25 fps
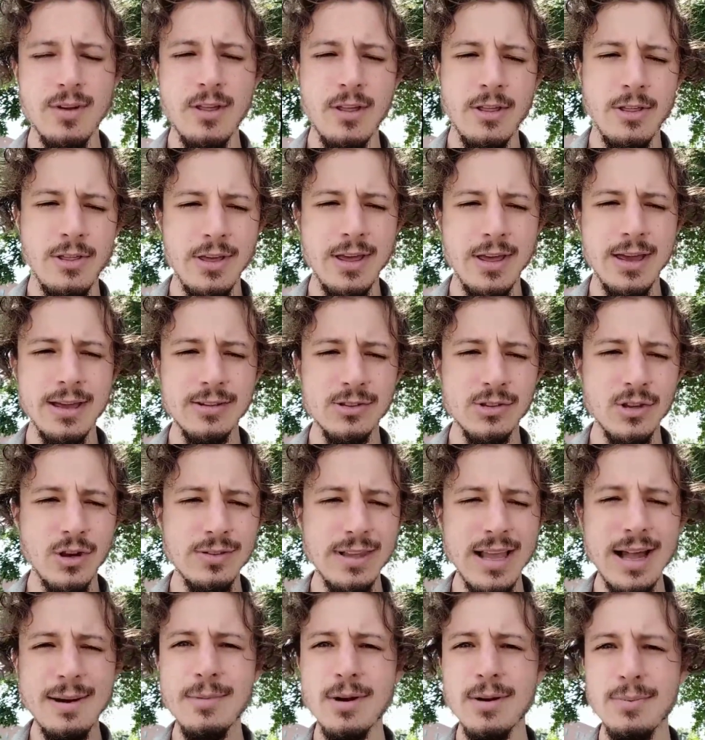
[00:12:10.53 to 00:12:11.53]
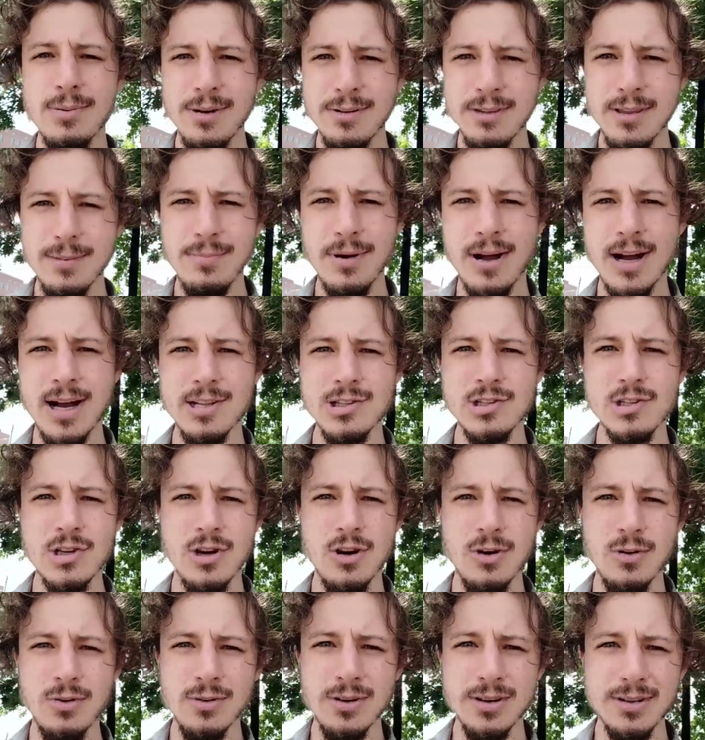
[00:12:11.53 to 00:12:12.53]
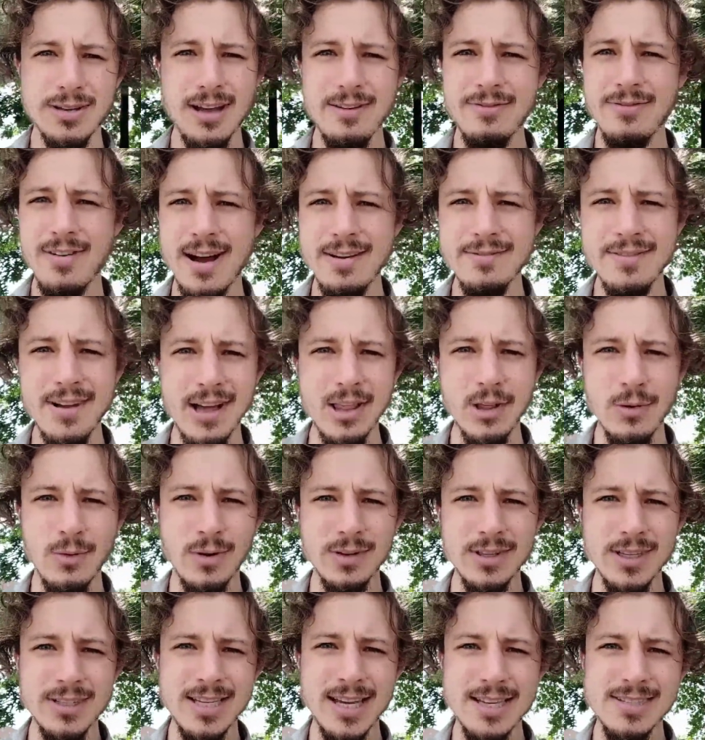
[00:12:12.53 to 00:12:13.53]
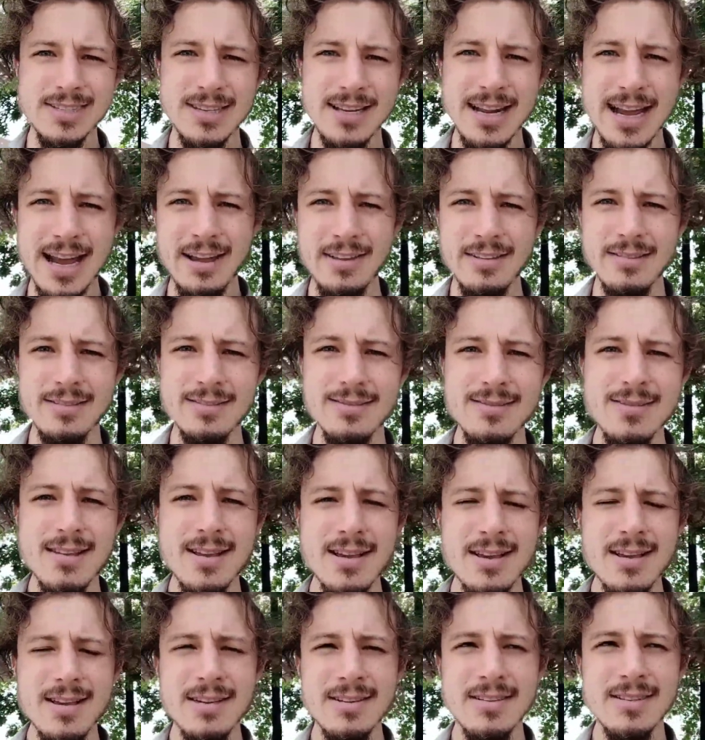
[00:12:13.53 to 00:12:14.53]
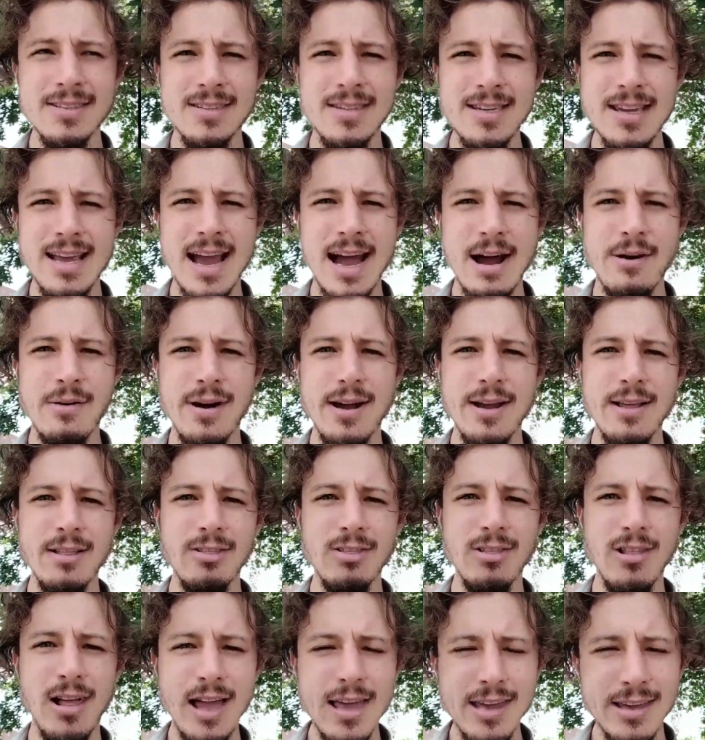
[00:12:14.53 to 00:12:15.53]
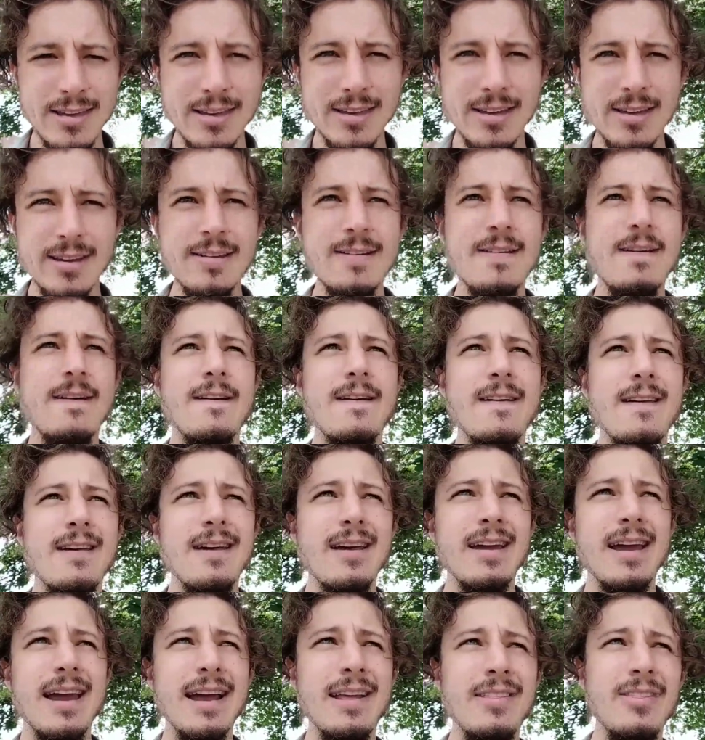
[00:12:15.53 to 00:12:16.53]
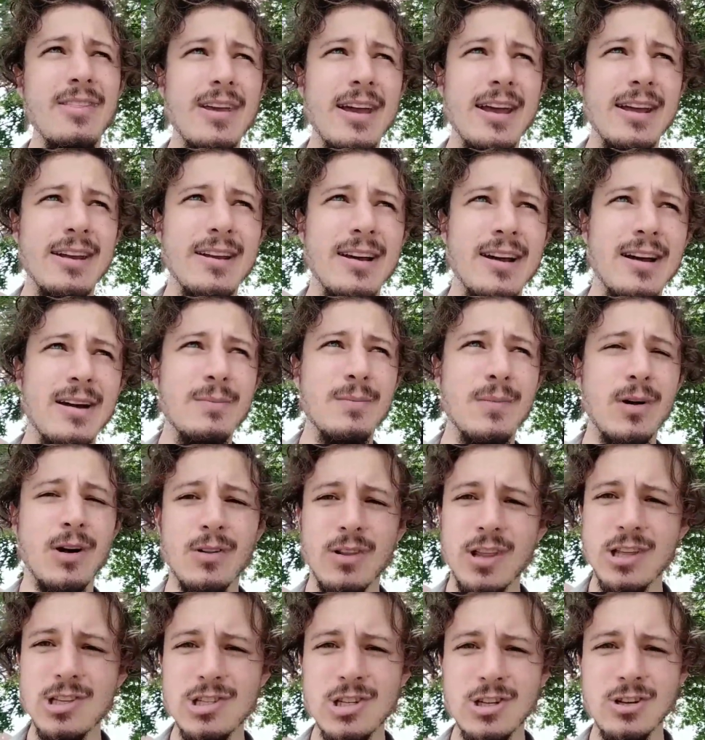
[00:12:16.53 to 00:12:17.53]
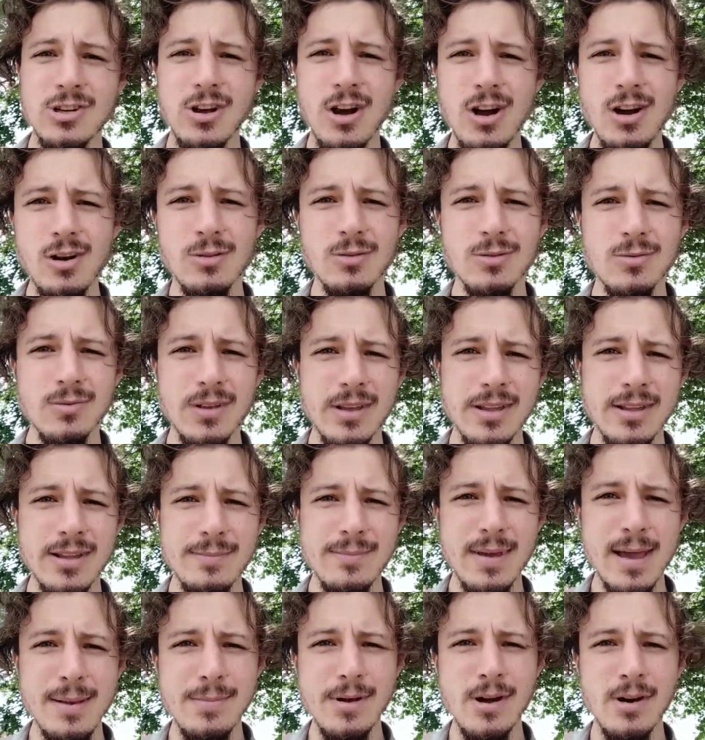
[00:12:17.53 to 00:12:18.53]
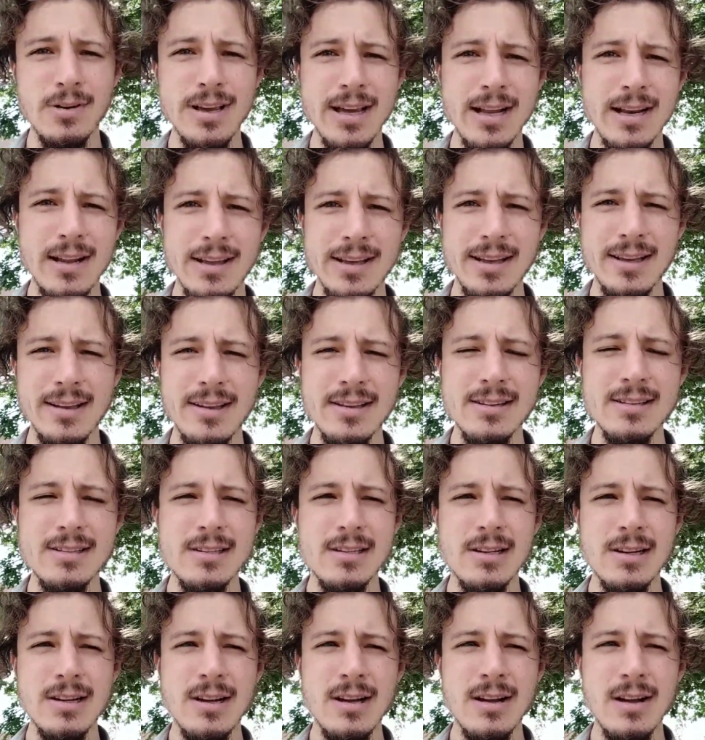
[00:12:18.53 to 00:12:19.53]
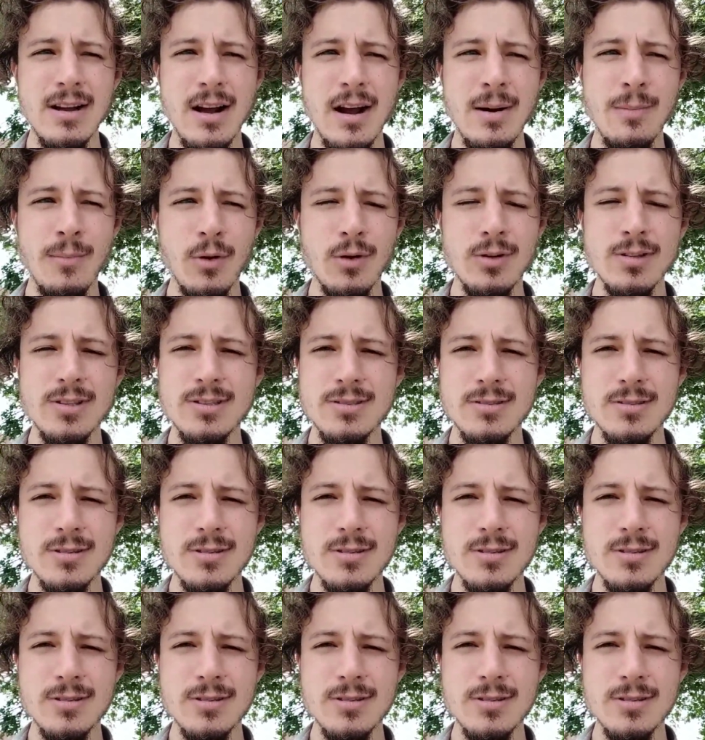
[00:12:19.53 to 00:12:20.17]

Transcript: thing. So now I'm going to play with the poncho. Got a $5 one to test it out and see how I like it. And then I'll let you know. And then maybe I'll get like a more